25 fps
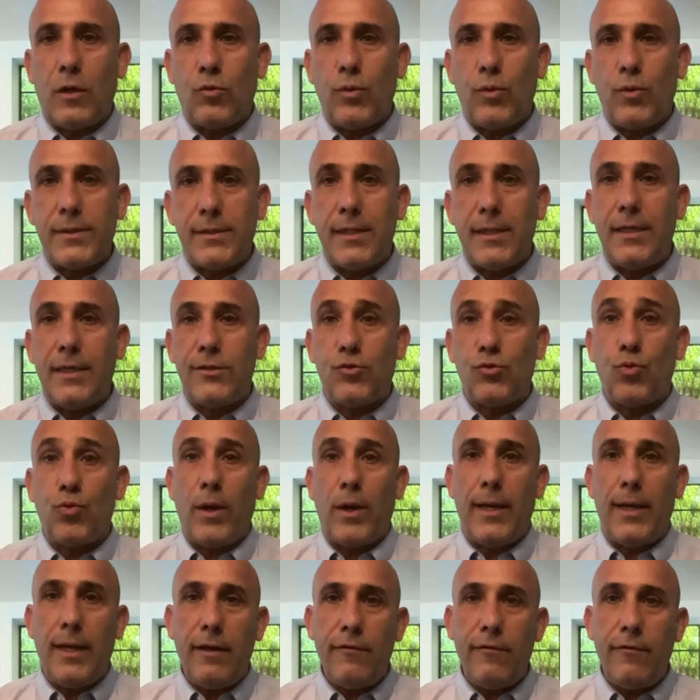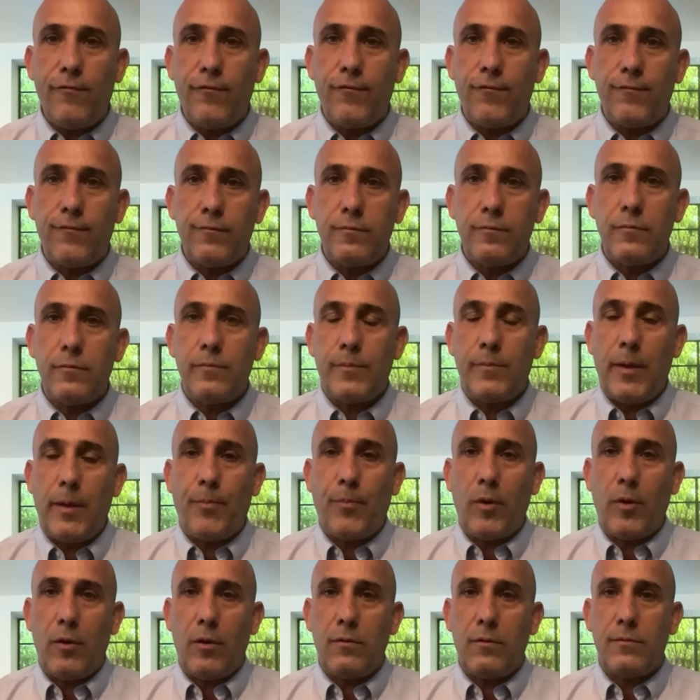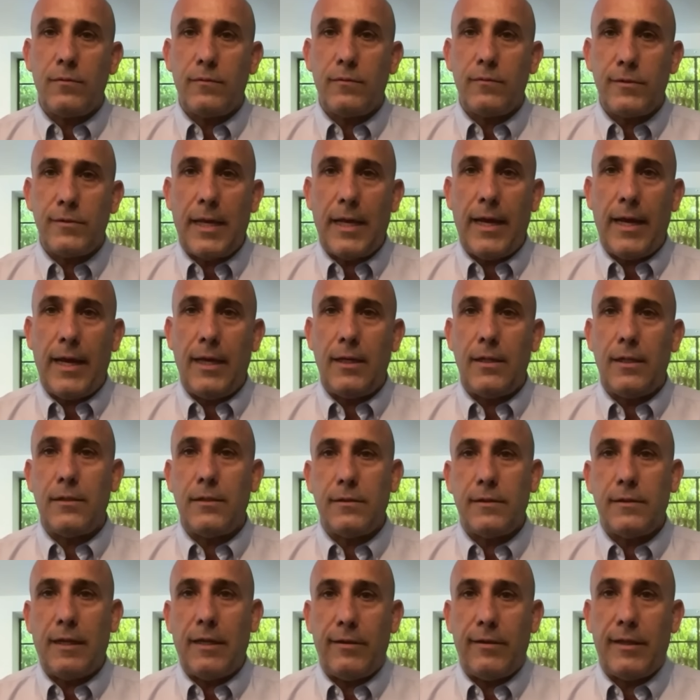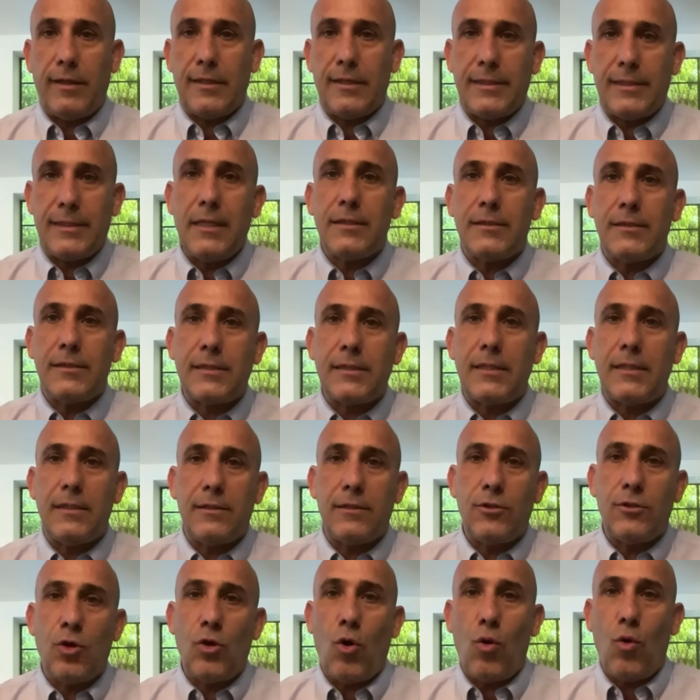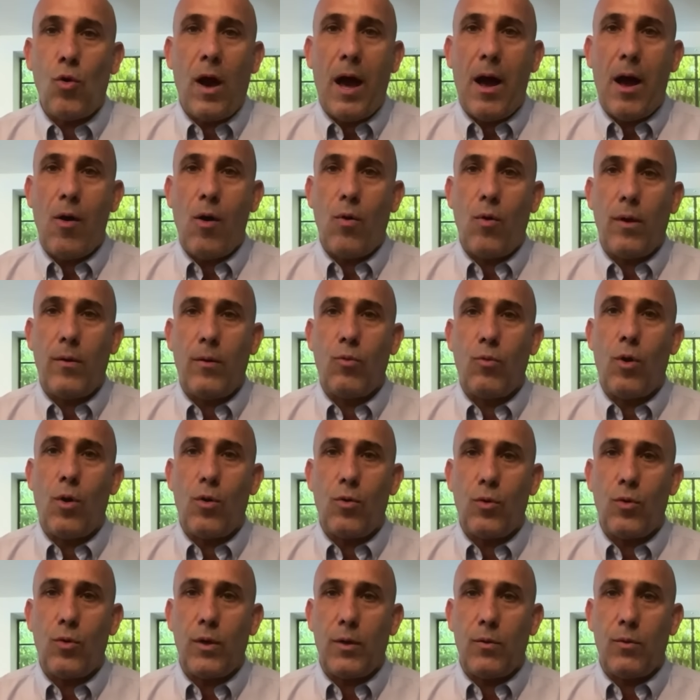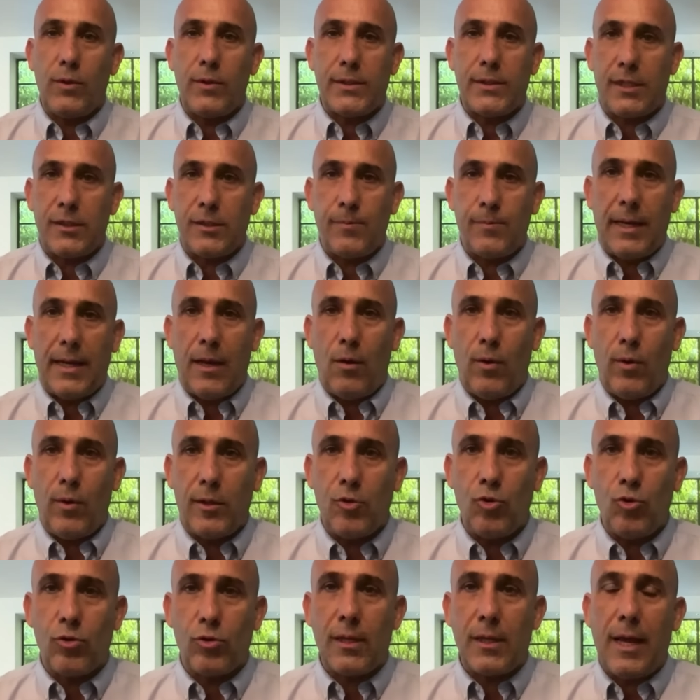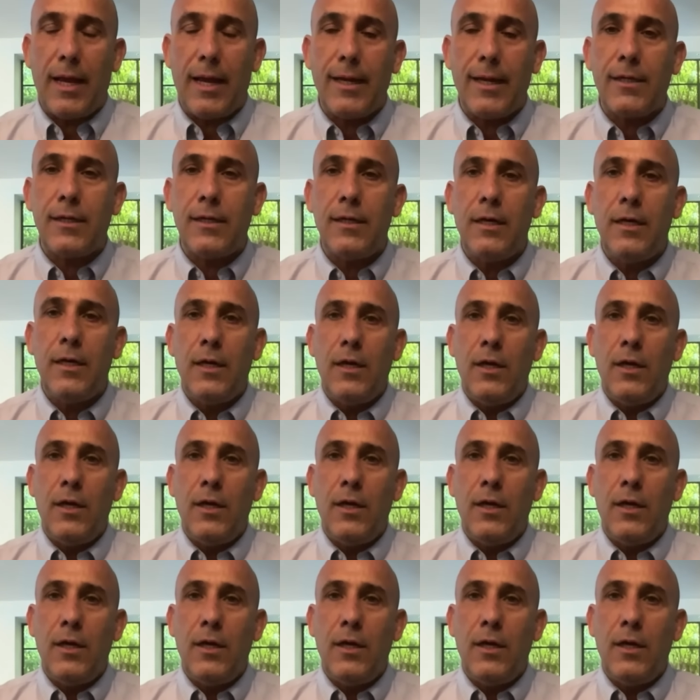what we see is relief. People say they didn't know how a war with Hezbollah would look like.